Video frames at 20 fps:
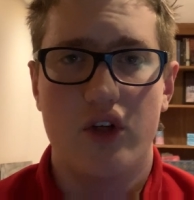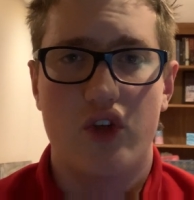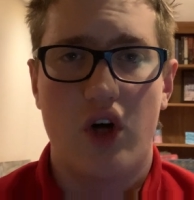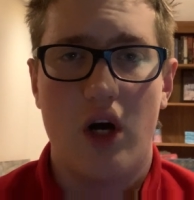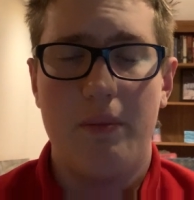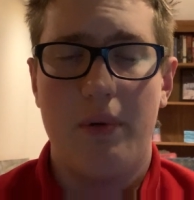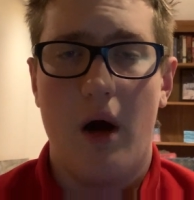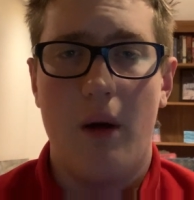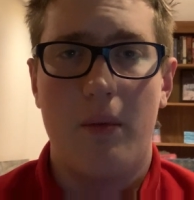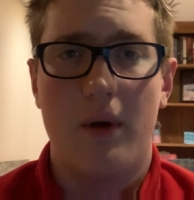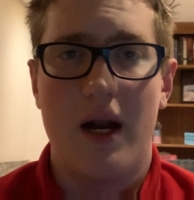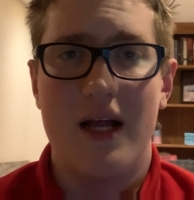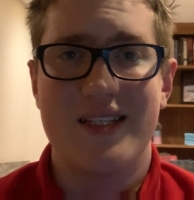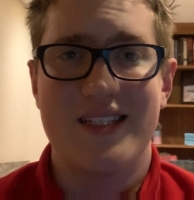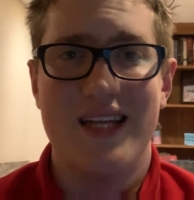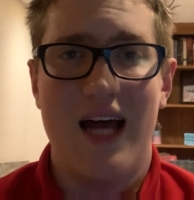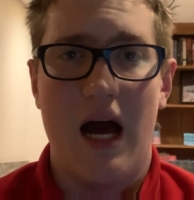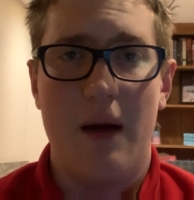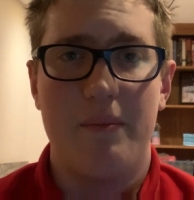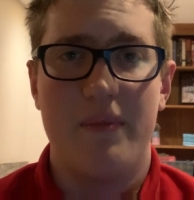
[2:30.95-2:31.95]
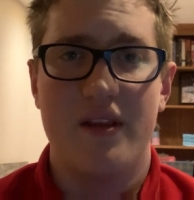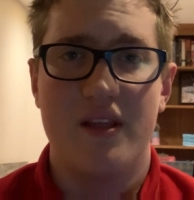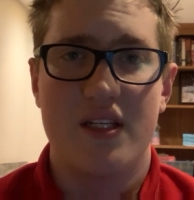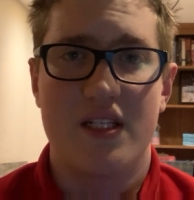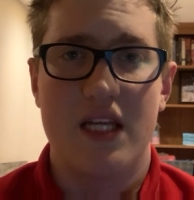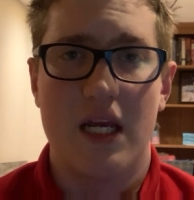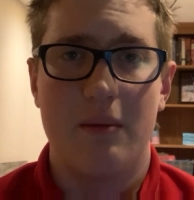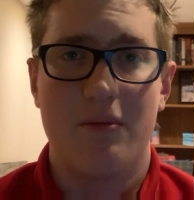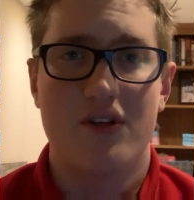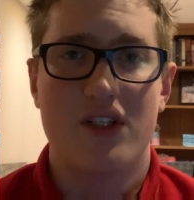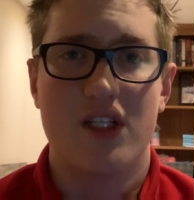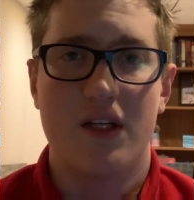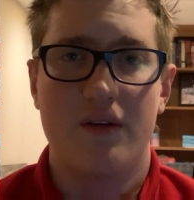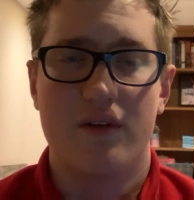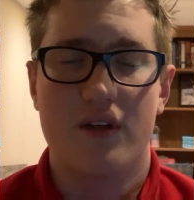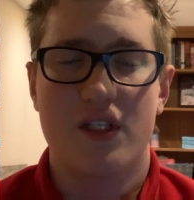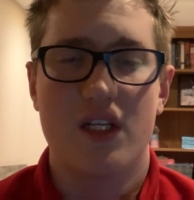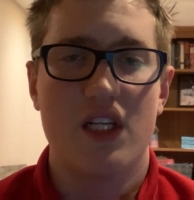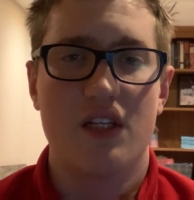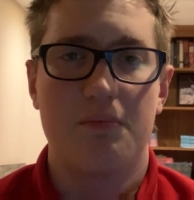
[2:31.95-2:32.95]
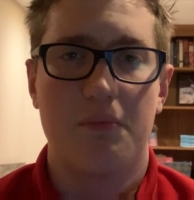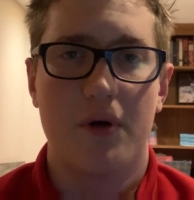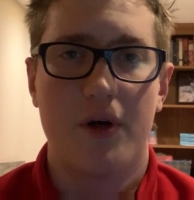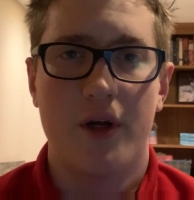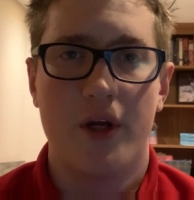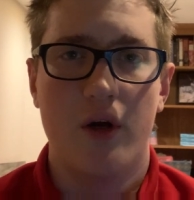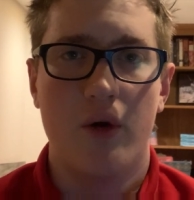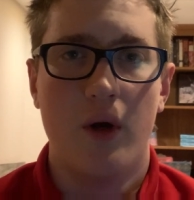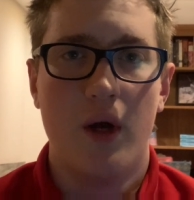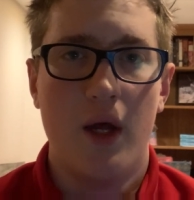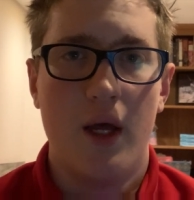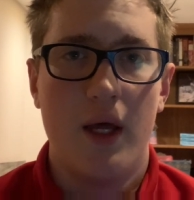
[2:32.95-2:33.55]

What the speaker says: Trey Palmer has not been the same receiver since Purdue.